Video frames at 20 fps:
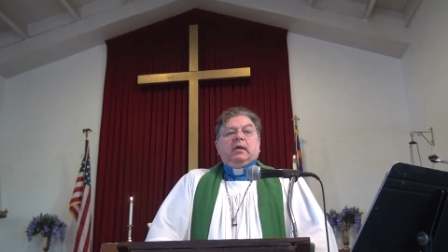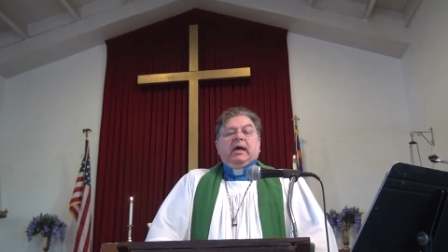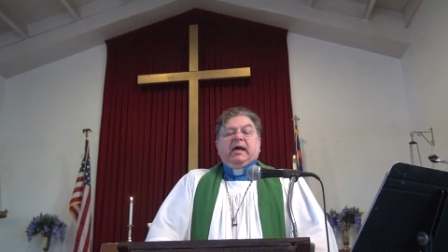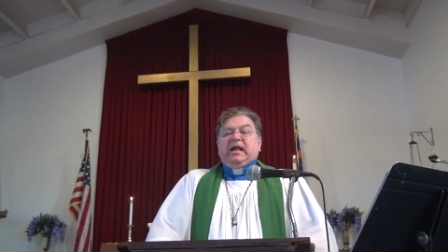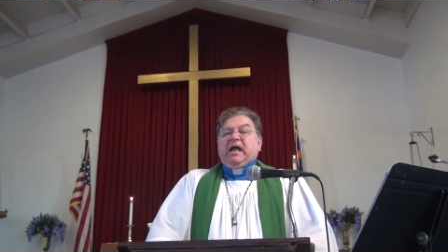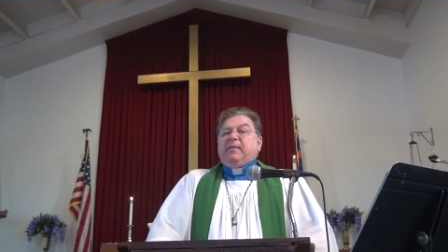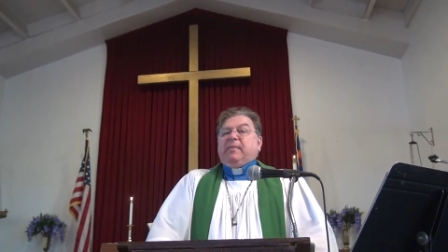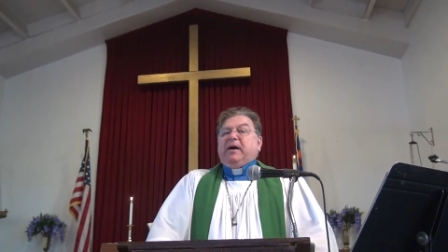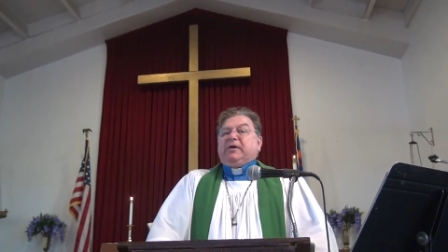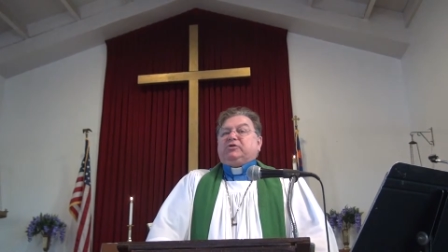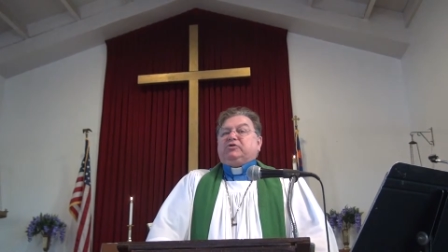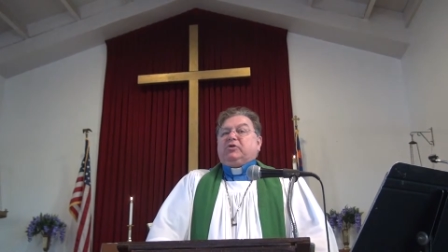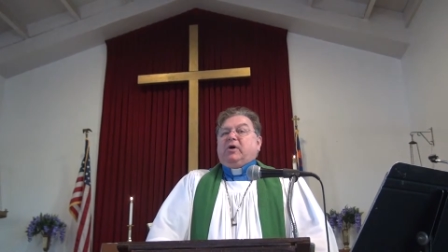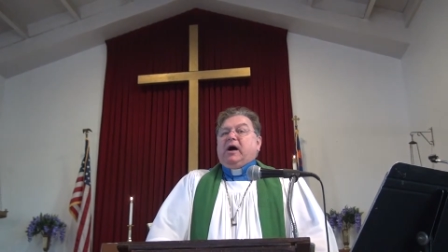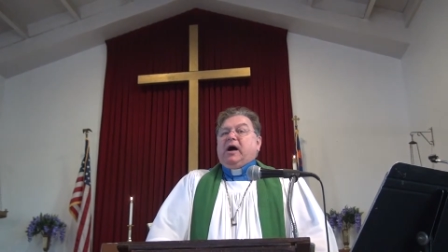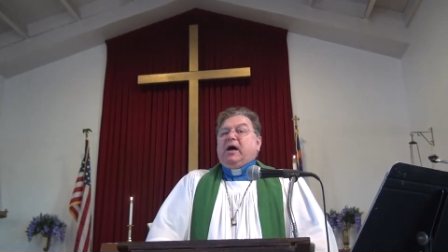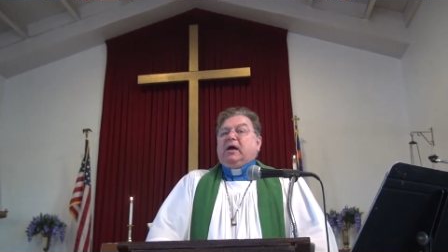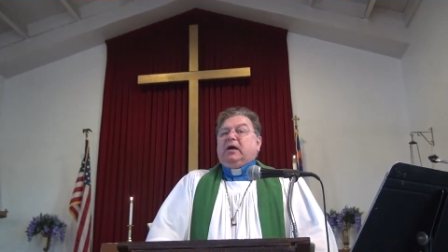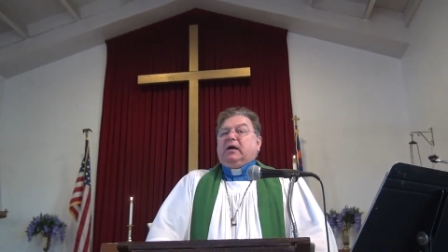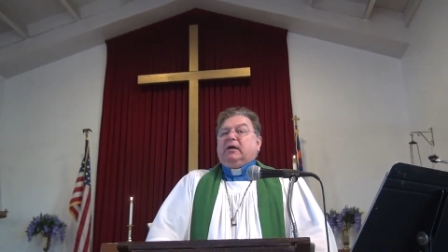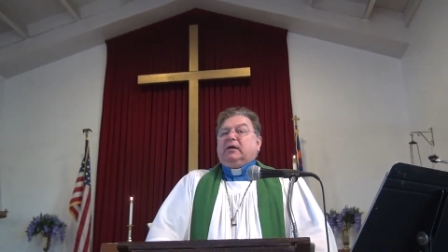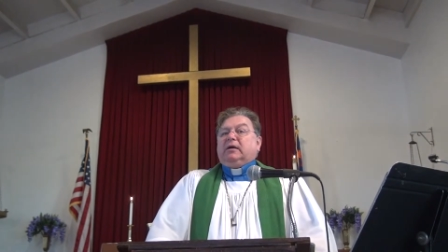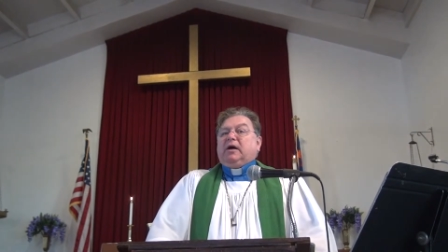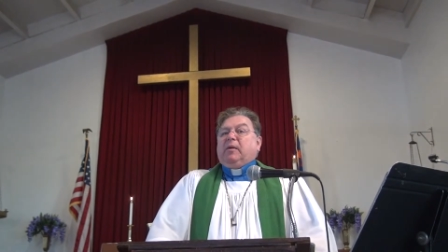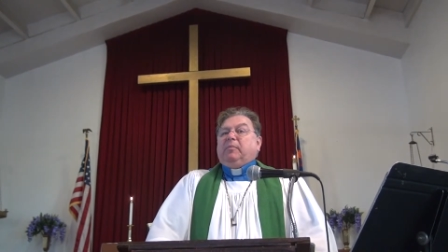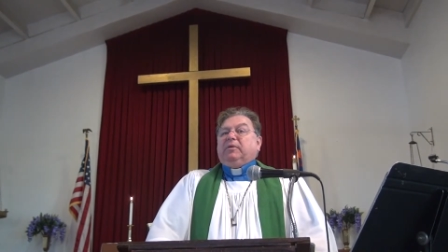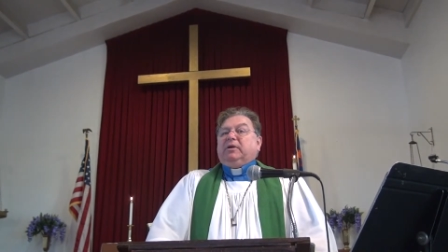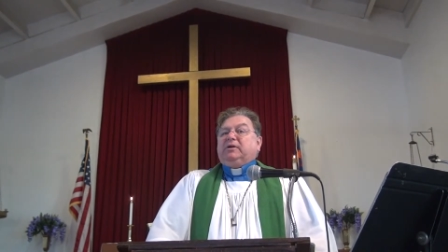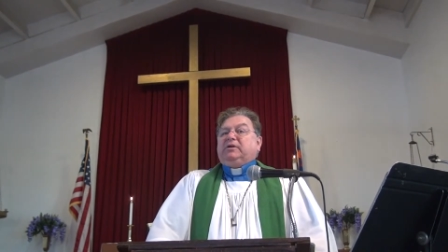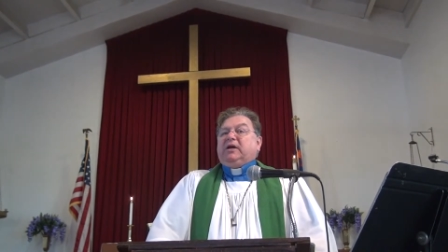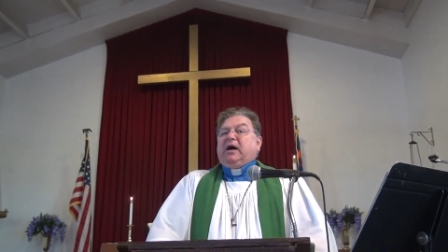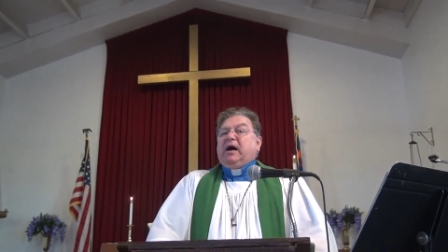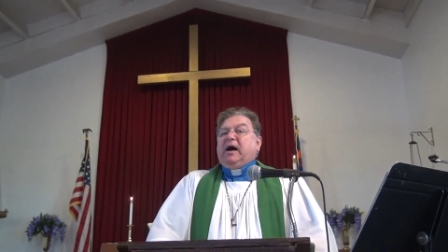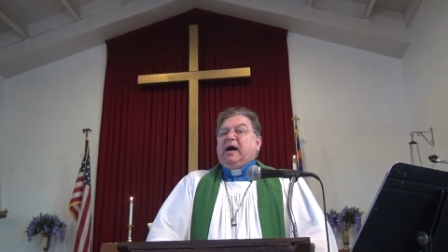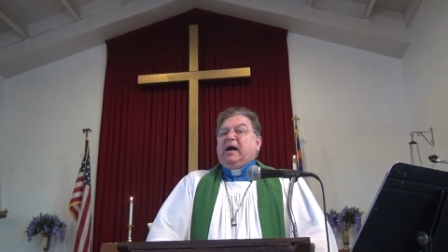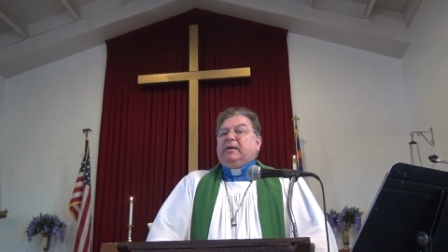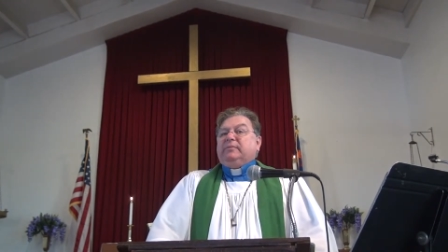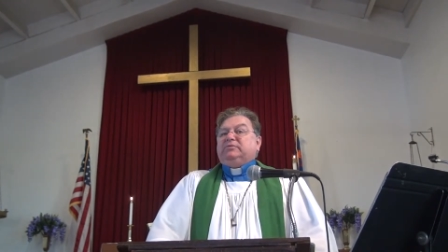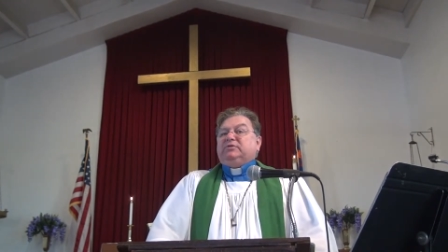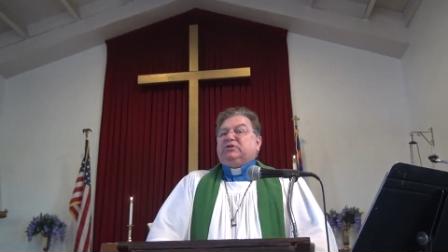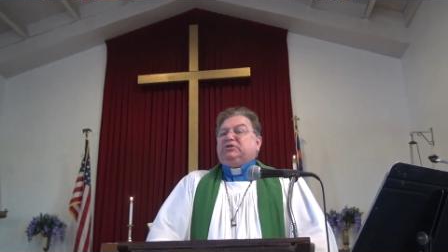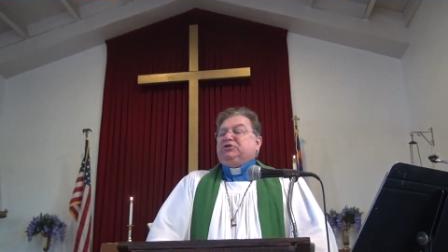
And I might try a couple of times to